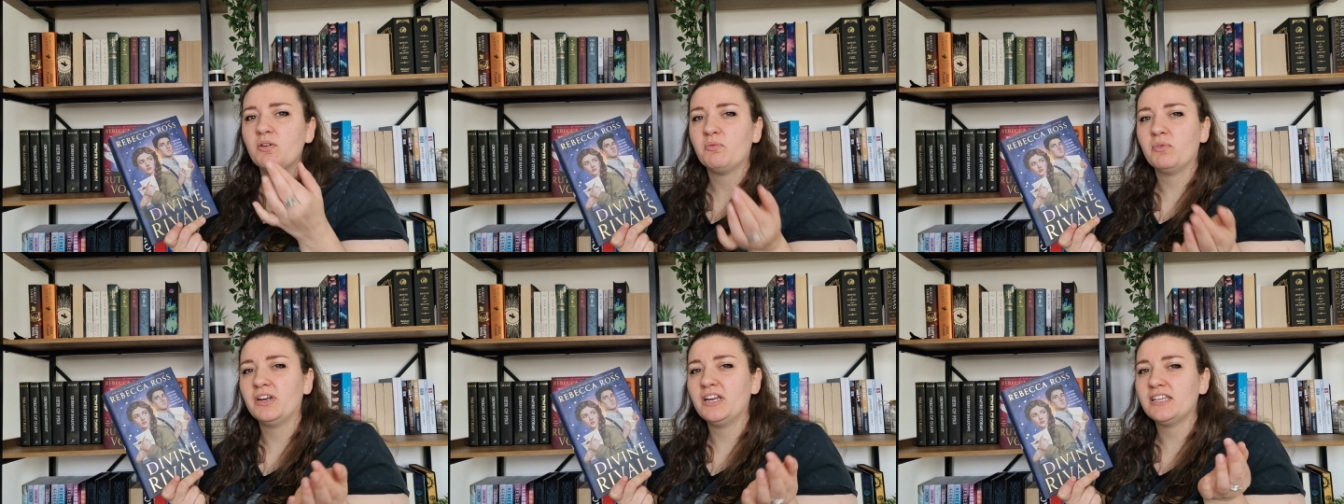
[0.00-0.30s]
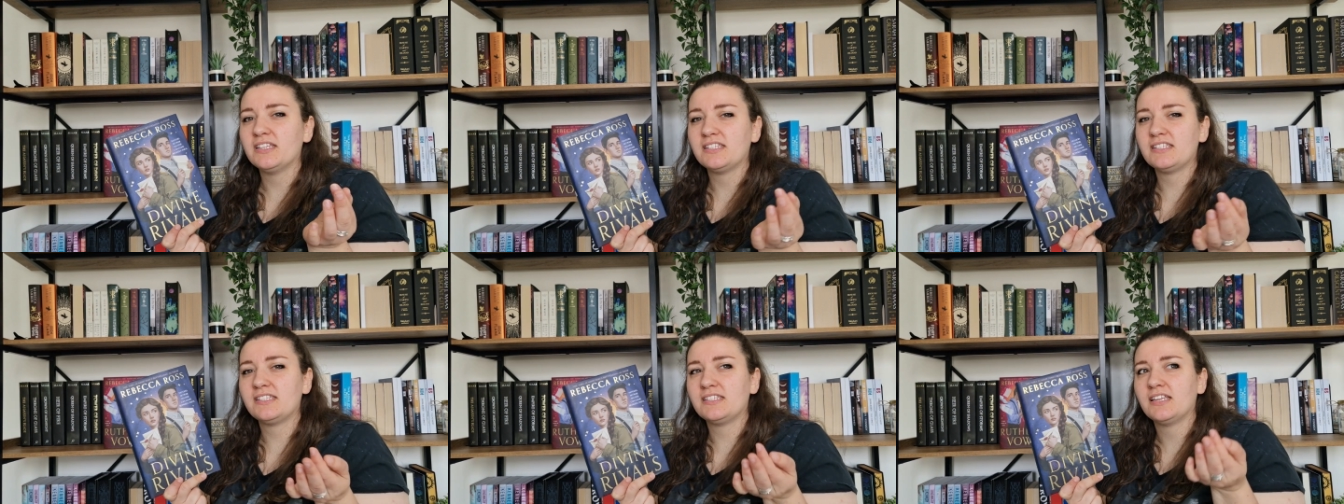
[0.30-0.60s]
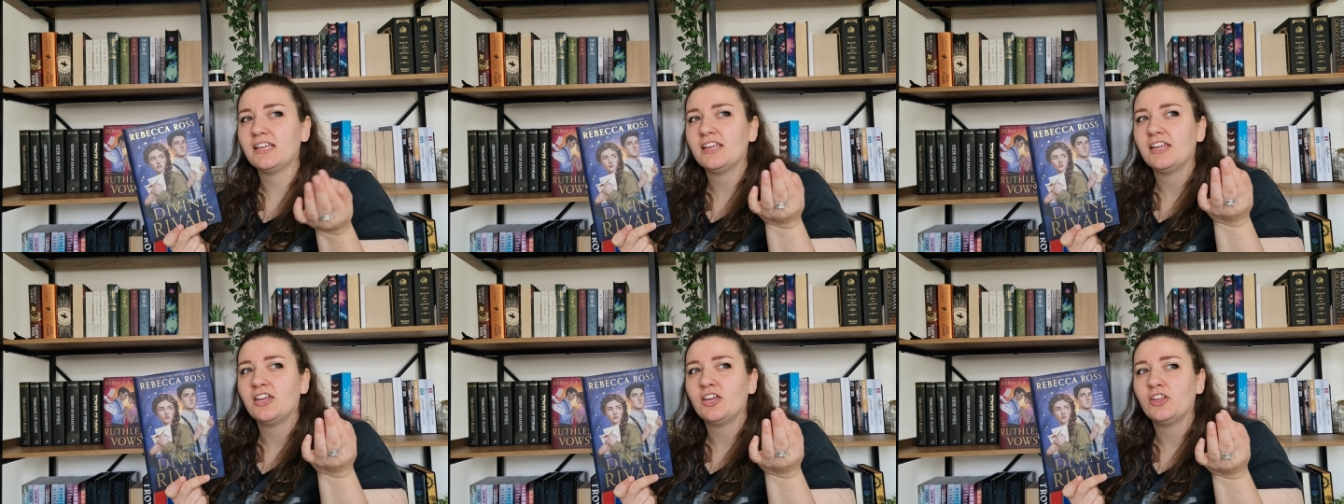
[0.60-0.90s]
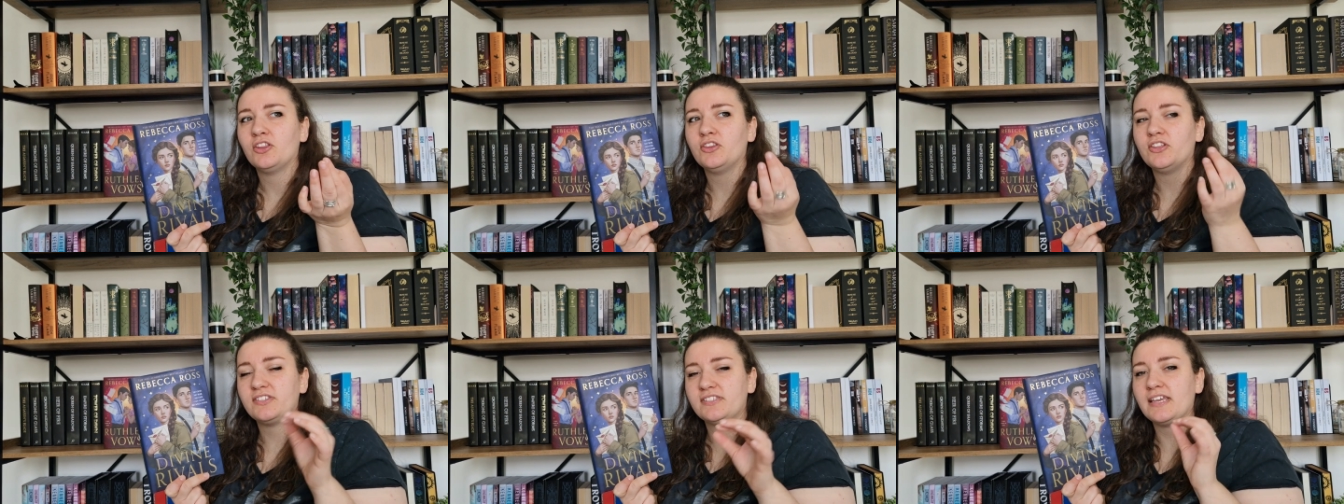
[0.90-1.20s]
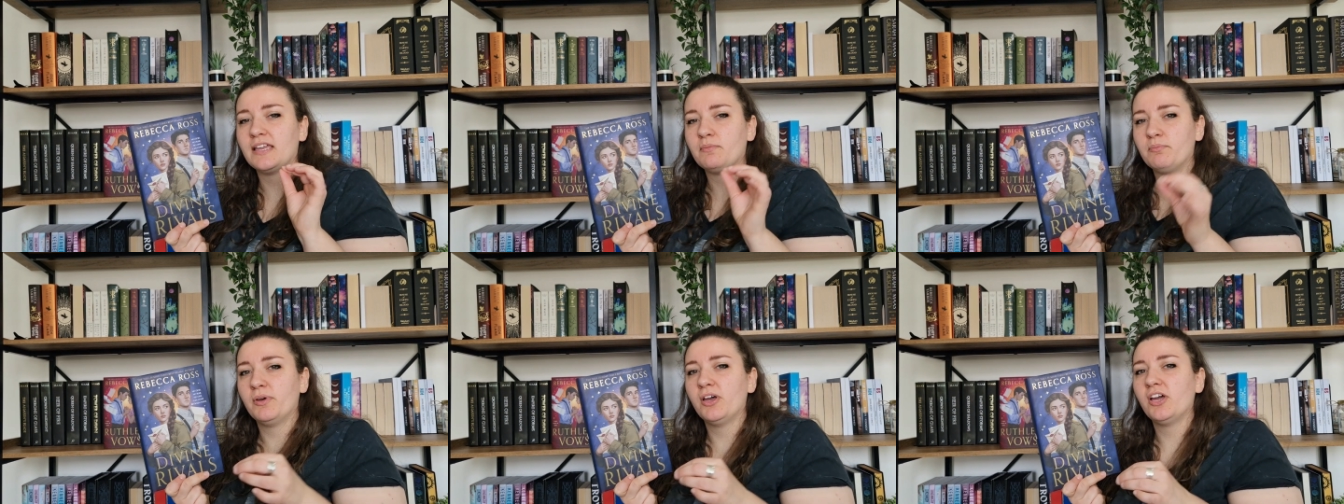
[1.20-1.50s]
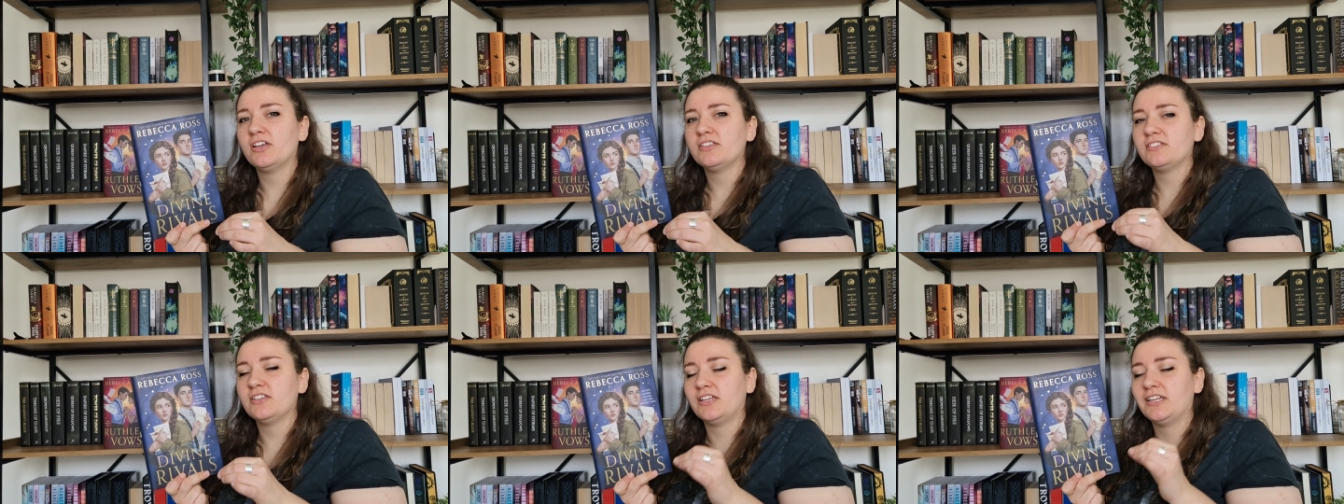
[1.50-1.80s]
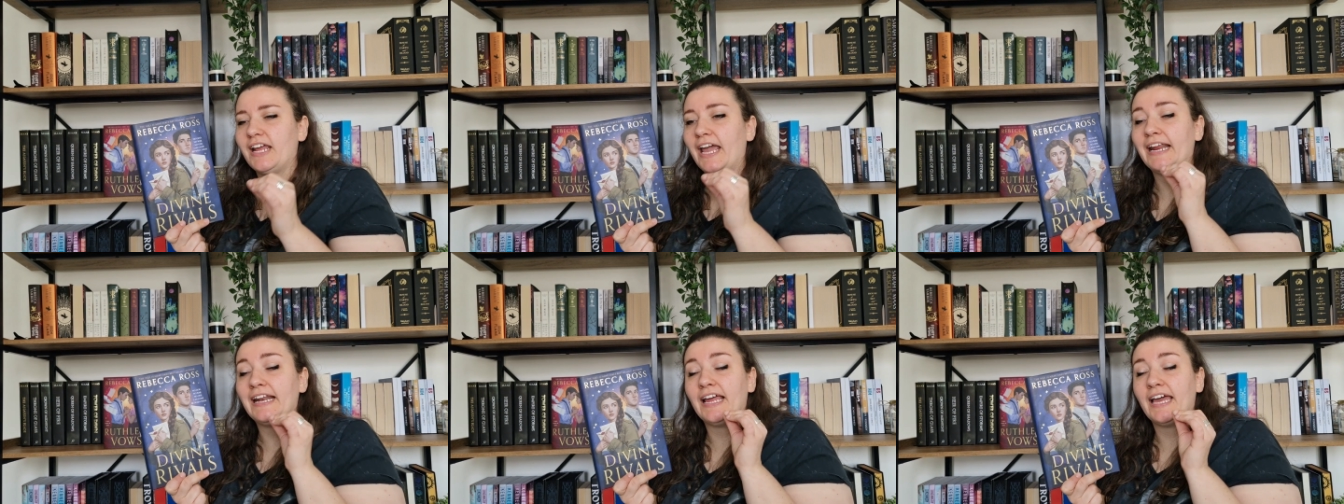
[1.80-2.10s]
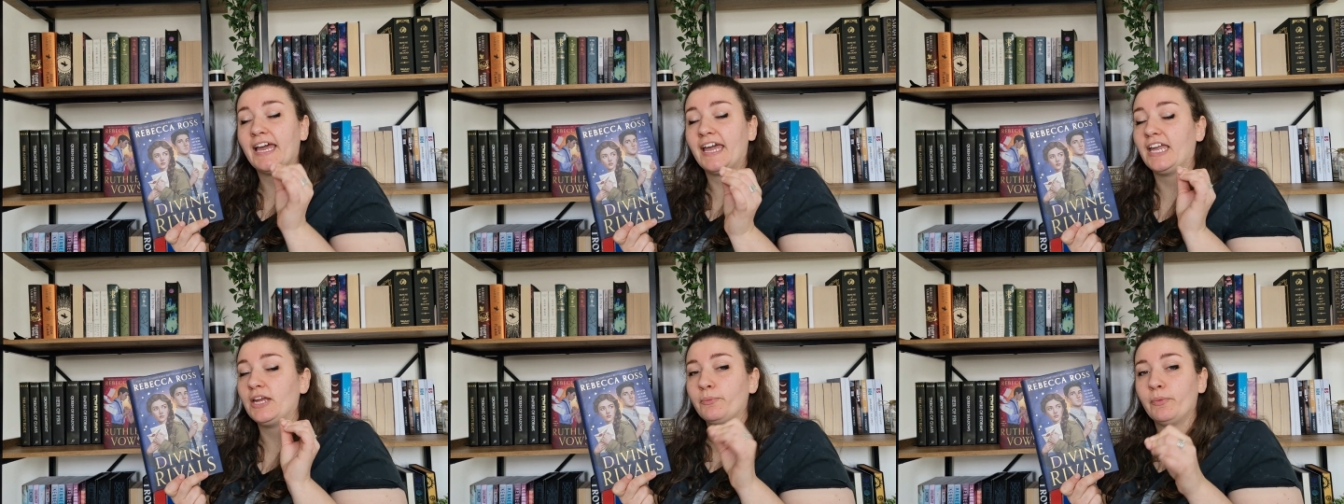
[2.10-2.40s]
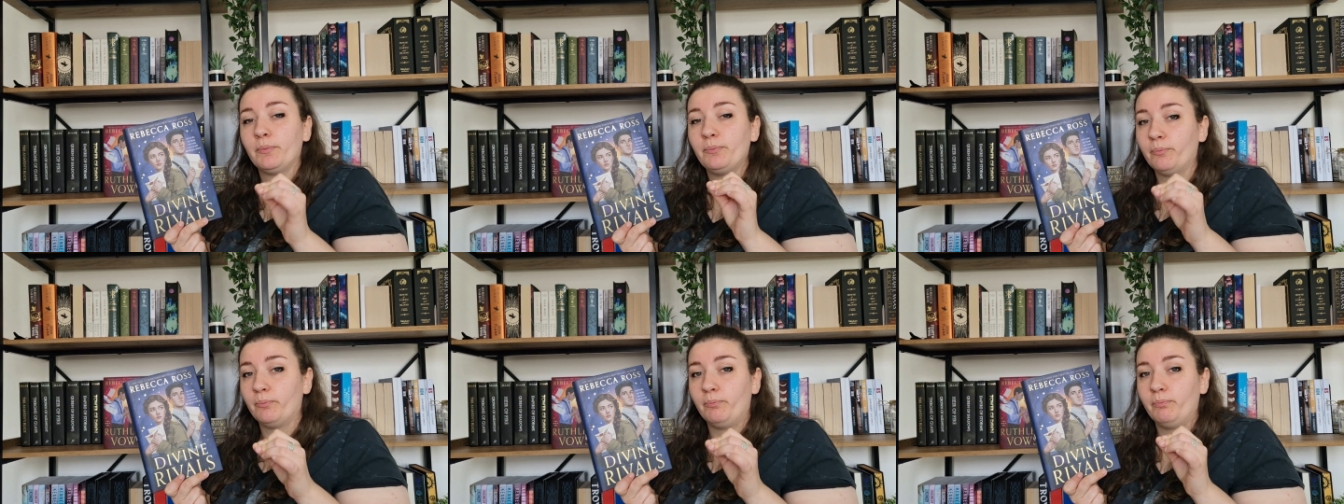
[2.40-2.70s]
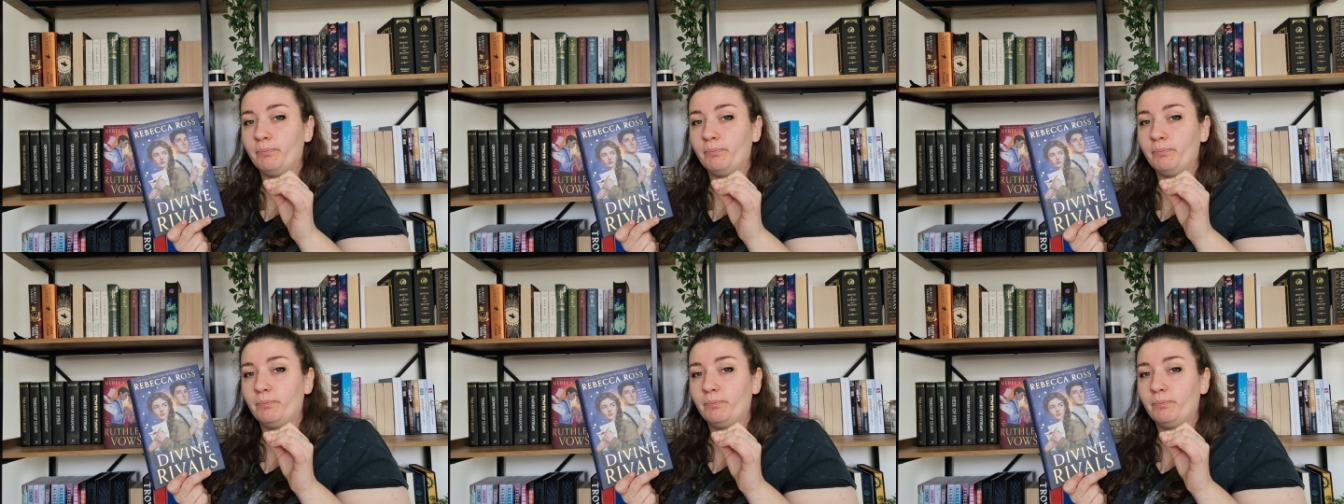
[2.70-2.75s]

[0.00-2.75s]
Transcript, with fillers: when it's the same person. And I hate when